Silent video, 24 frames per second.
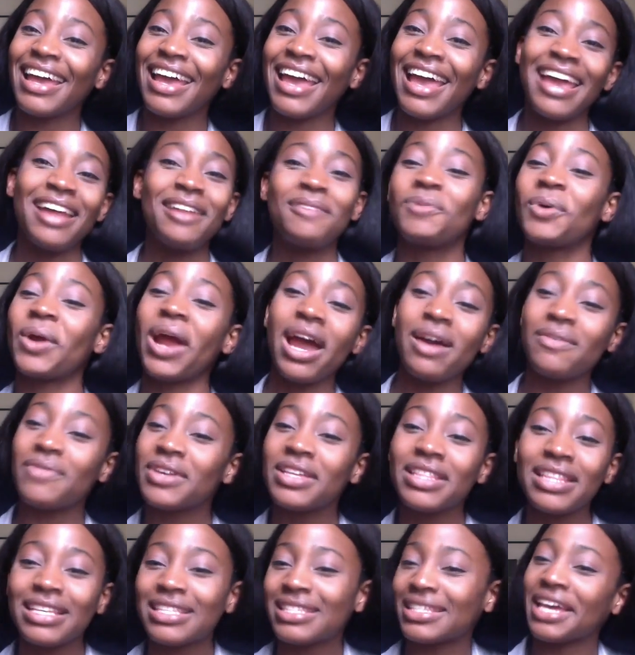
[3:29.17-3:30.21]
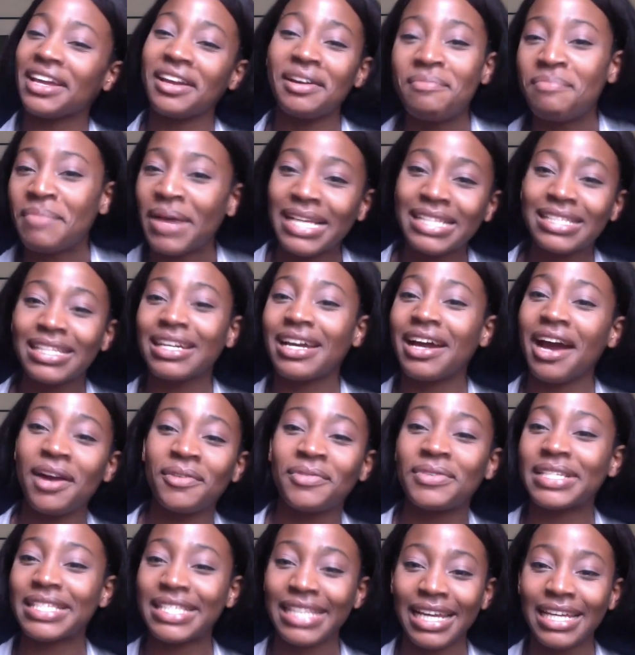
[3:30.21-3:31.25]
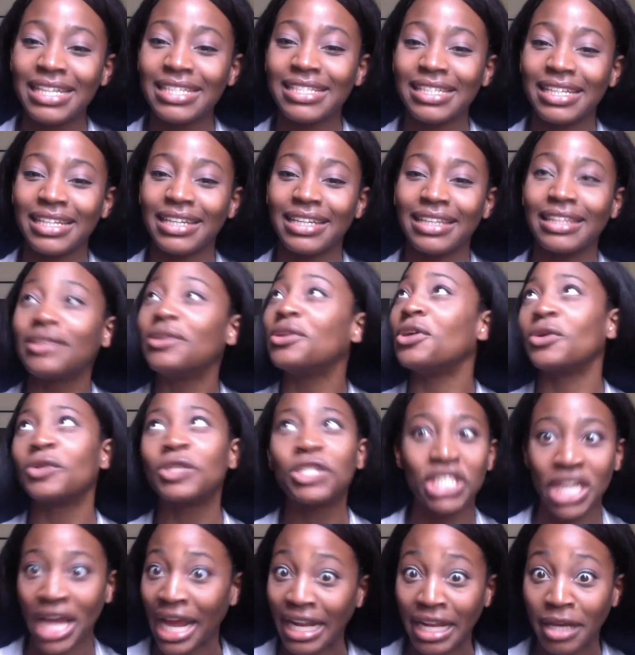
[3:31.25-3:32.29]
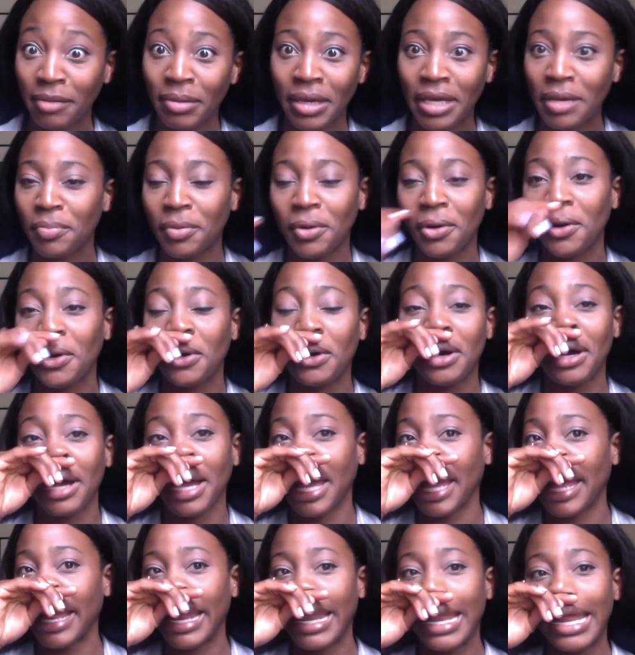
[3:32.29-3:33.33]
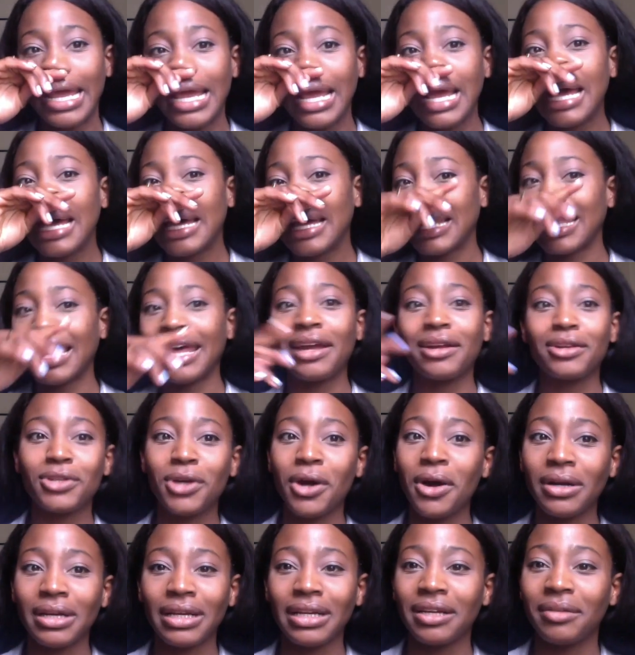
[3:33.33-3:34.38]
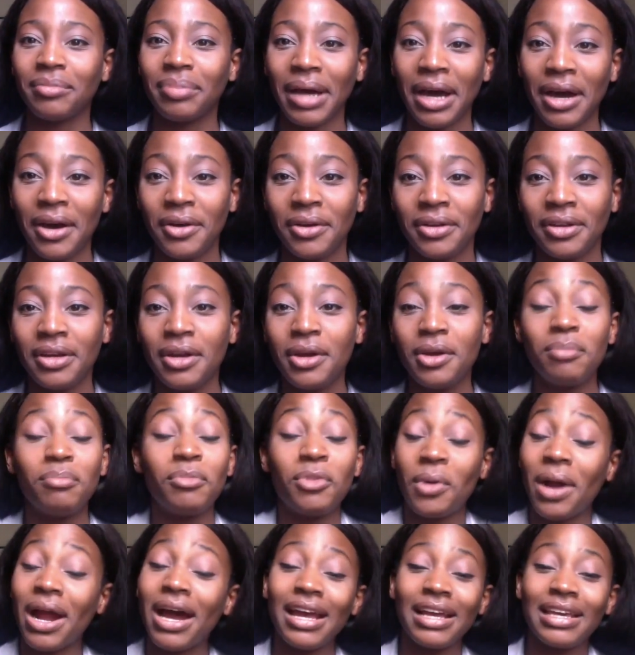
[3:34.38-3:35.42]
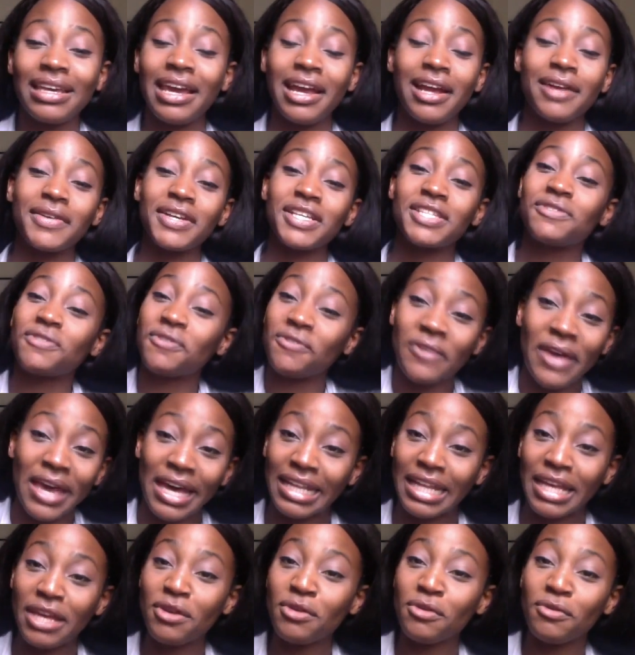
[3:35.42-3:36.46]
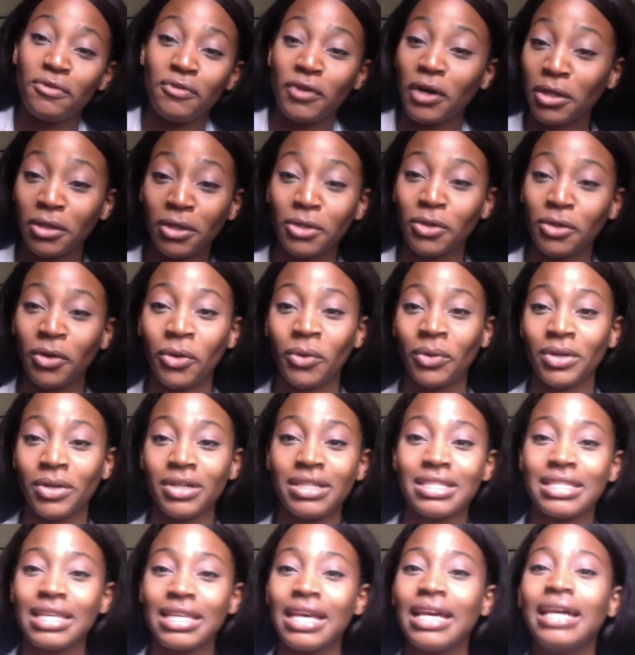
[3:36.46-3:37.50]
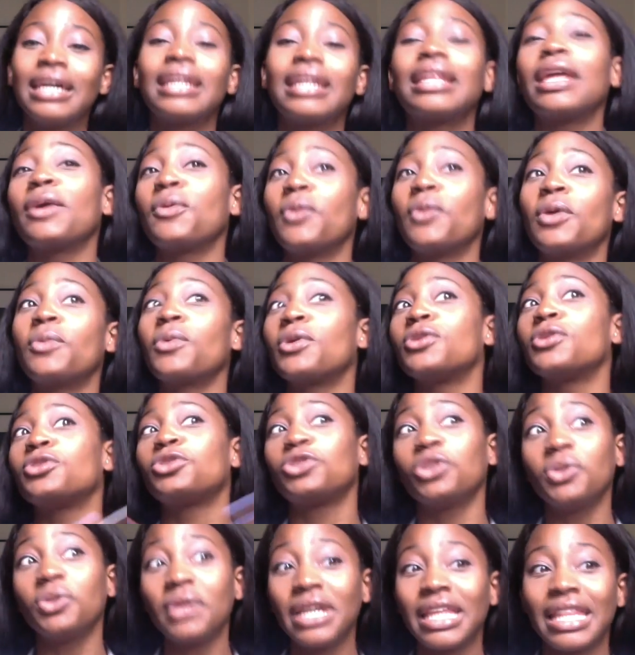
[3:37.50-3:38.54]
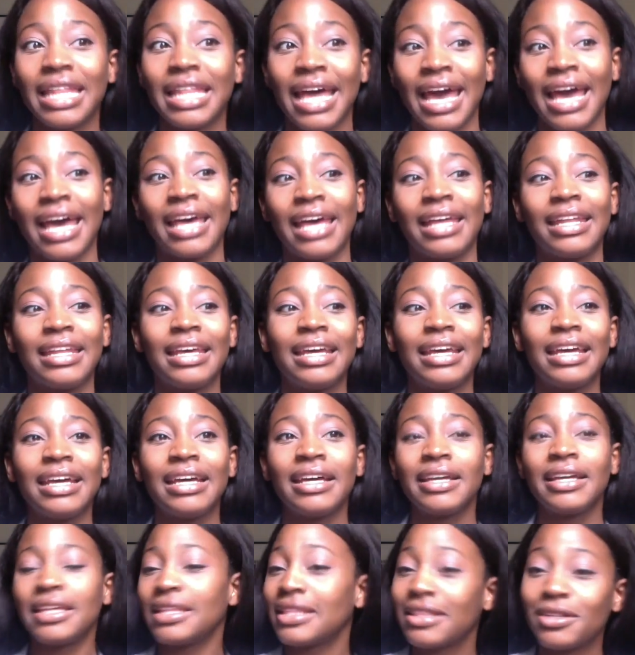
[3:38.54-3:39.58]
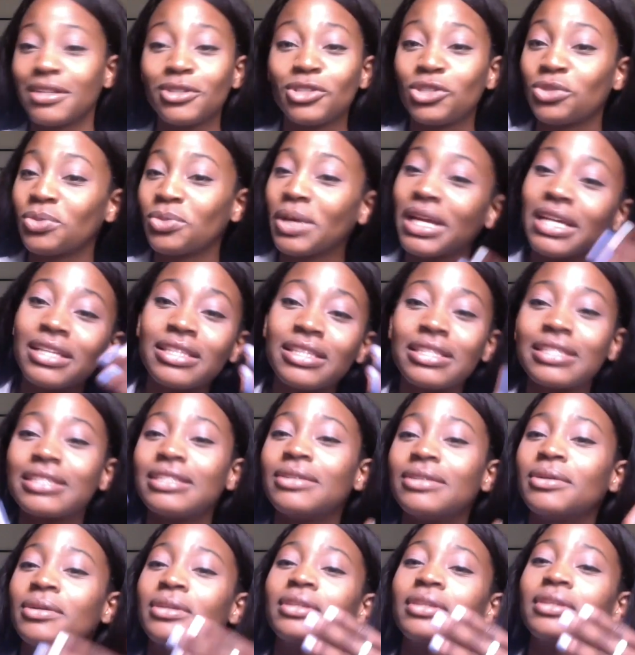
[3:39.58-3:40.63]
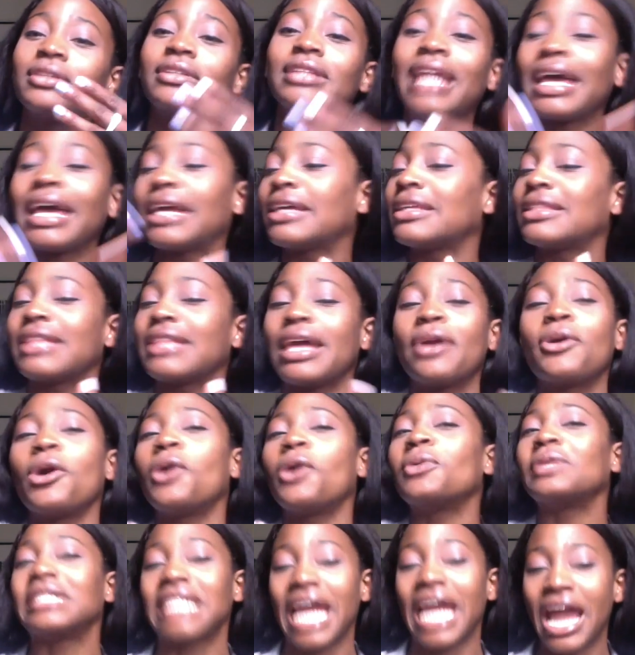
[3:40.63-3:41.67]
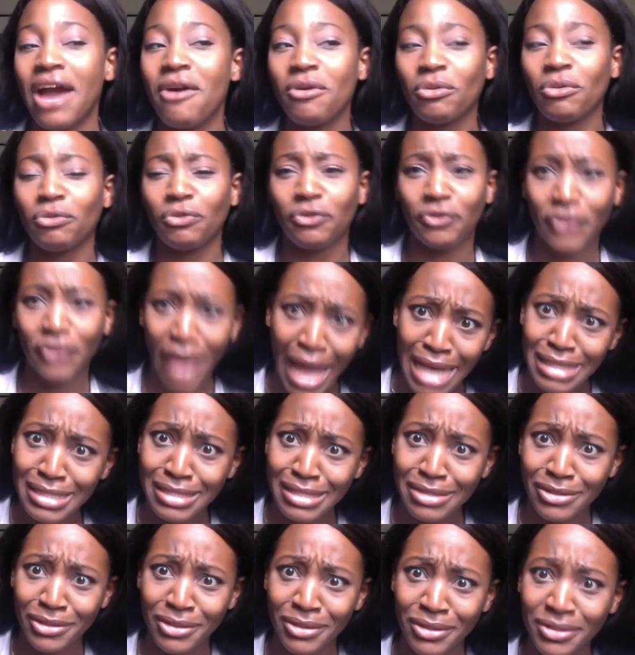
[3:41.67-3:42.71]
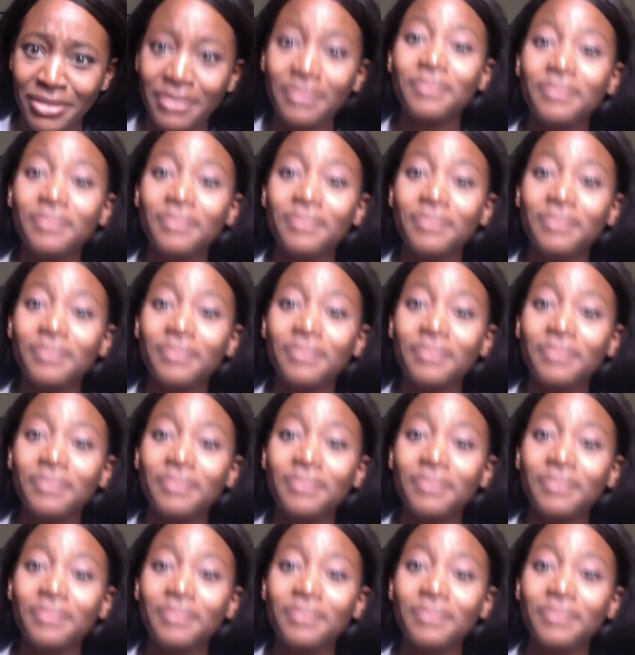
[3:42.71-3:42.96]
and we're having this like amazing conversation, you know, shading people and like talking about Mariah Carey's failing vocal cords. Like when we're doing that, the drinks, like they go down faster.